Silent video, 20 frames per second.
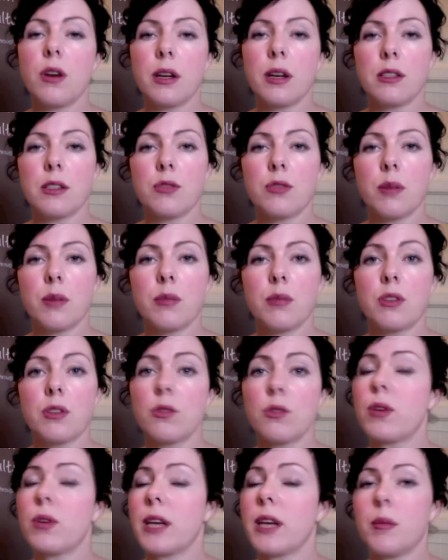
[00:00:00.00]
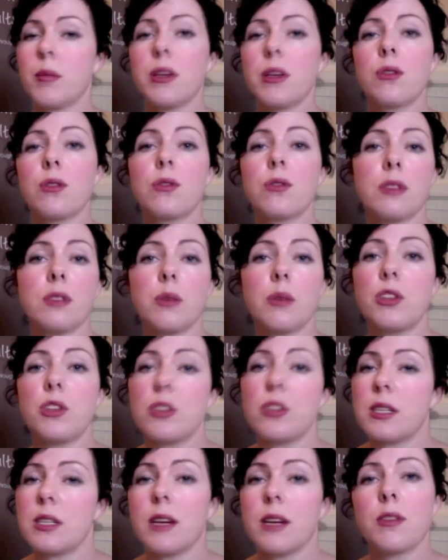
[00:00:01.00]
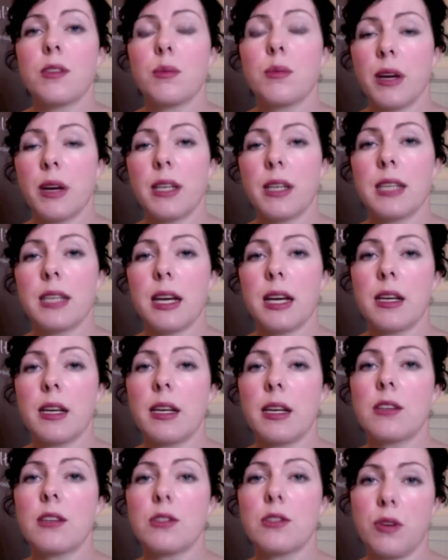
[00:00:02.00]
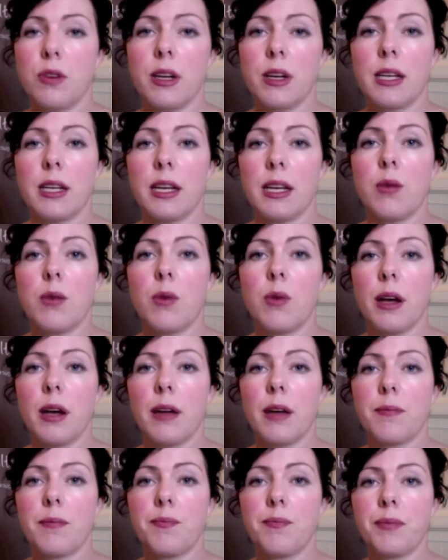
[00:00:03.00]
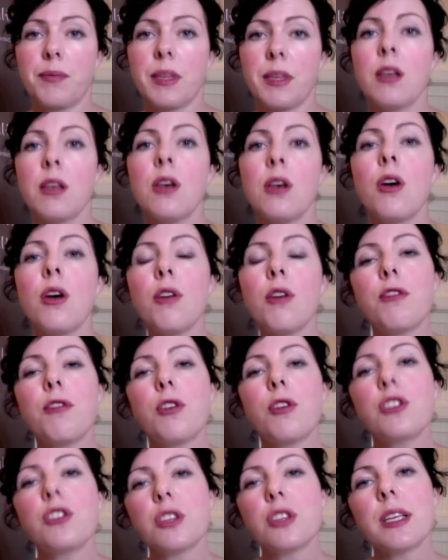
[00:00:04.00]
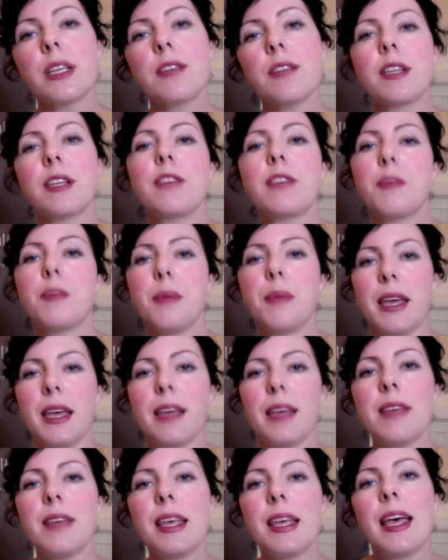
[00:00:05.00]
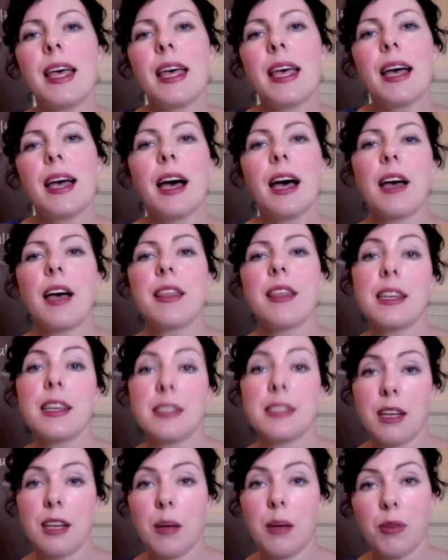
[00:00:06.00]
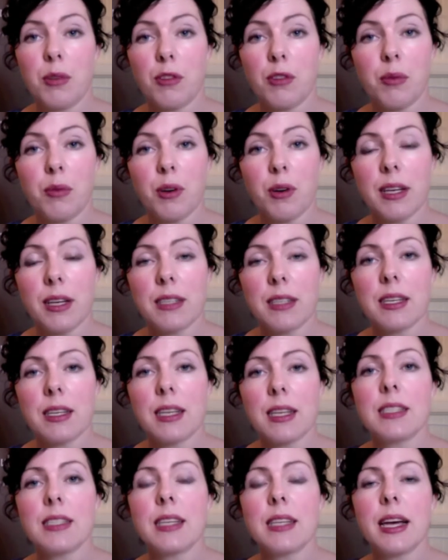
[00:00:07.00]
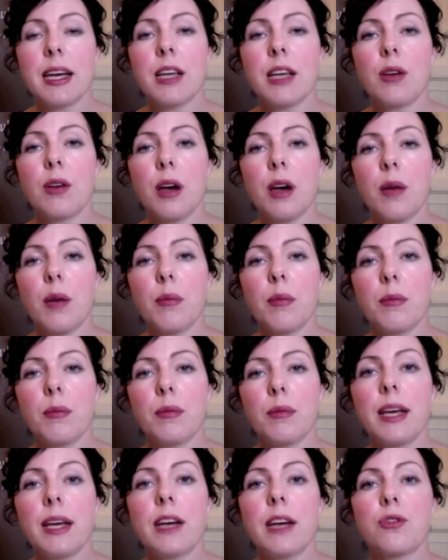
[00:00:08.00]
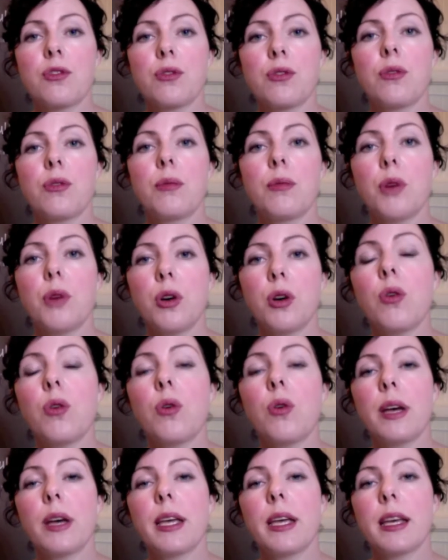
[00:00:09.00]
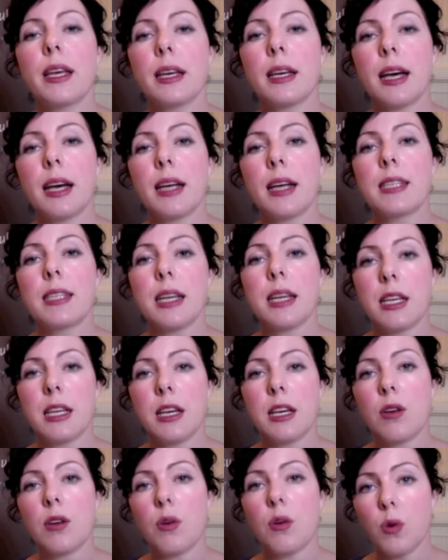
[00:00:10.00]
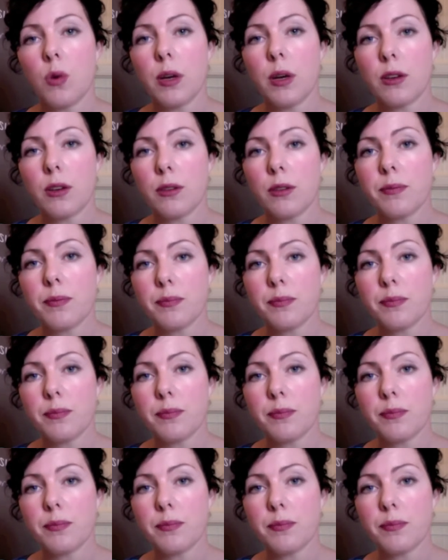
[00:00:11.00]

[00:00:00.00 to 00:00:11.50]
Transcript: disruptors or chemicals that we just have to break down and excrete anyway. Fortunately for me, there's a couple of products that contain natural Monoi Gardenia Oil.